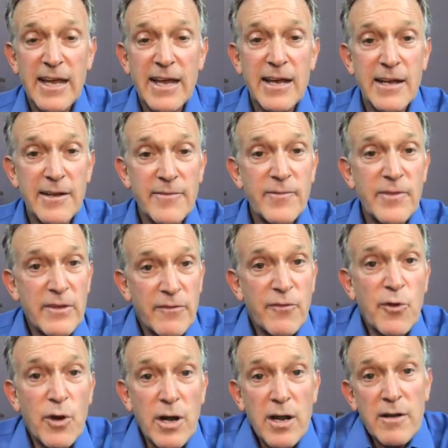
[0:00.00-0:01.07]
Uh,
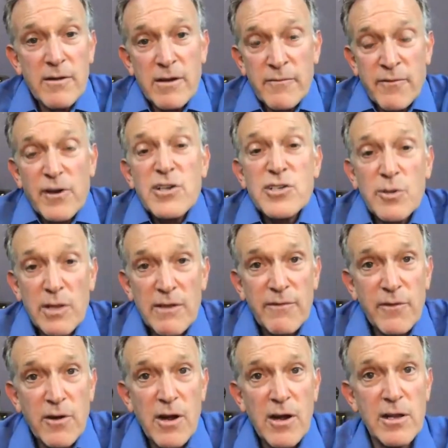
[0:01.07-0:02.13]
for virtually
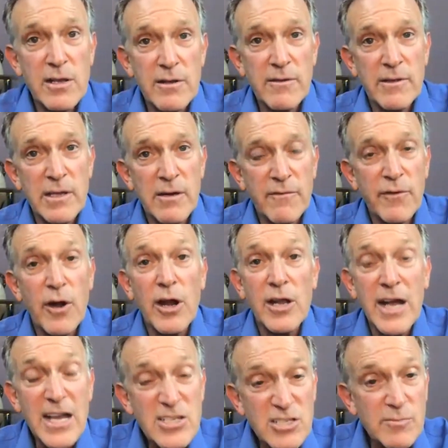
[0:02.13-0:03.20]
for our you know for our
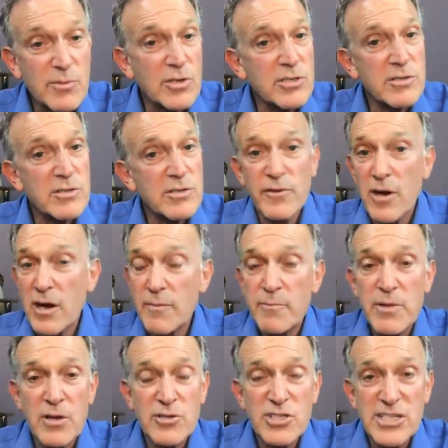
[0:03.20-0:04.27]
customers and for
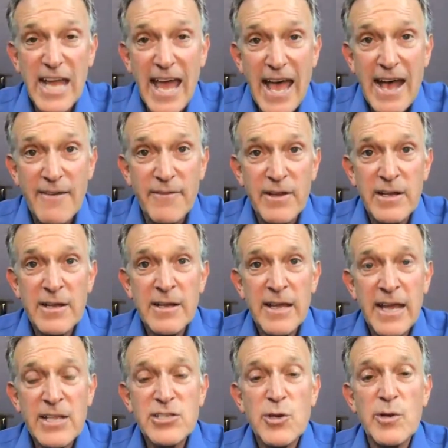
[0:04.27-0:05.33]
our, our staff
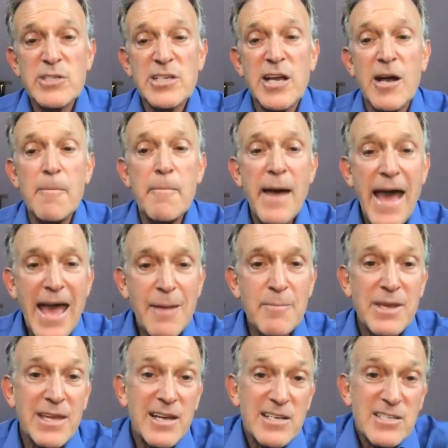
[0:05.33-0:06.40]
and so it's come back
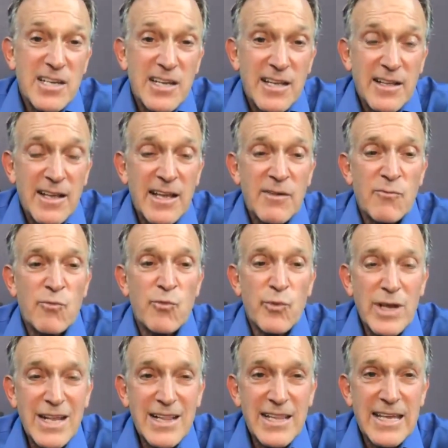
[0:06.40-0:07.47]
because it, it
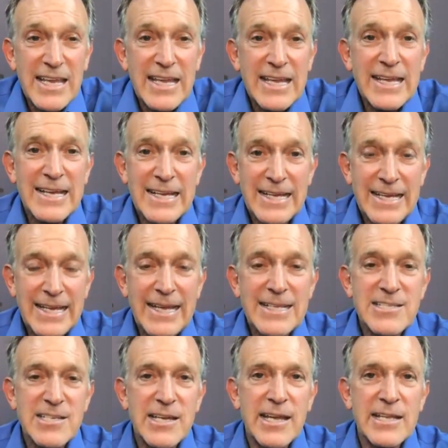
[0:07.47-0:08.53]
really
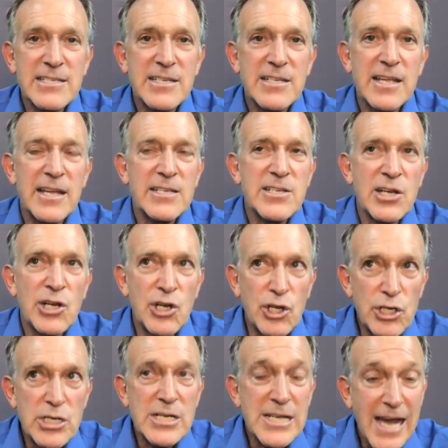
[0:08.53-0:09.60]
it's a it's a it's a
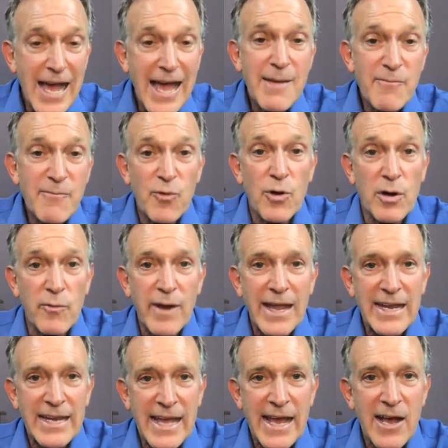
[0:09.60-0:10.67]
good time for it
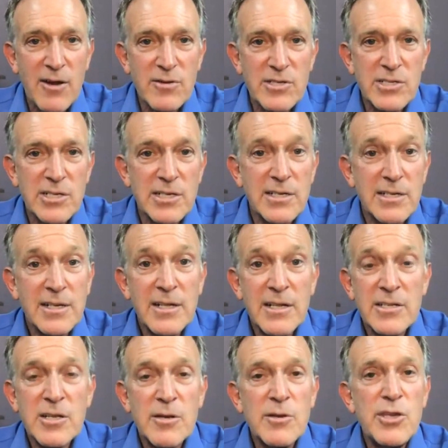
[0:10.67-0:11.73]
right now to
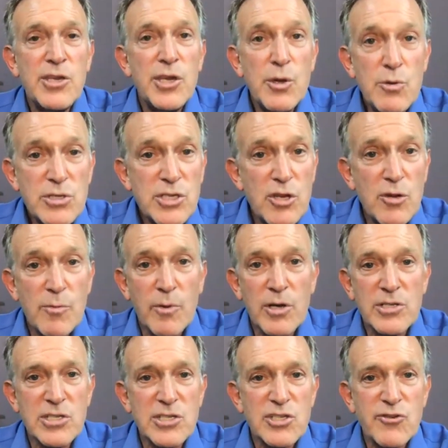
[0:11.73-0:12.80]
to use humor
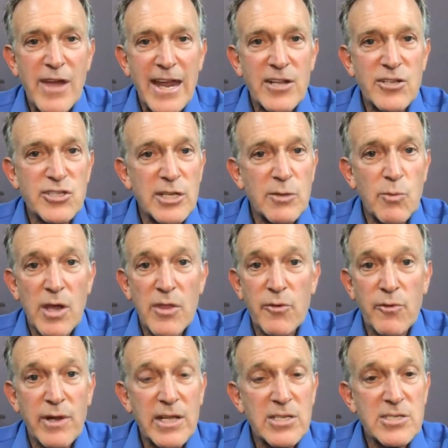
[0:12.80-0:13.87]
as a strategy
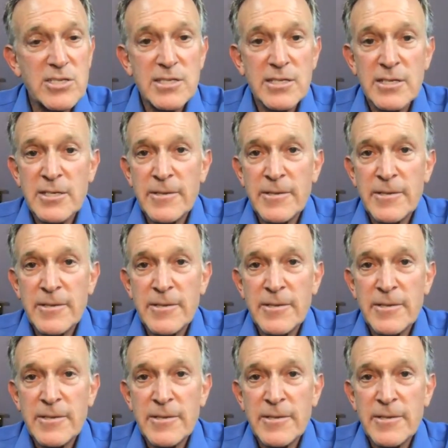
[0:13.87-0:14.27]
whether it's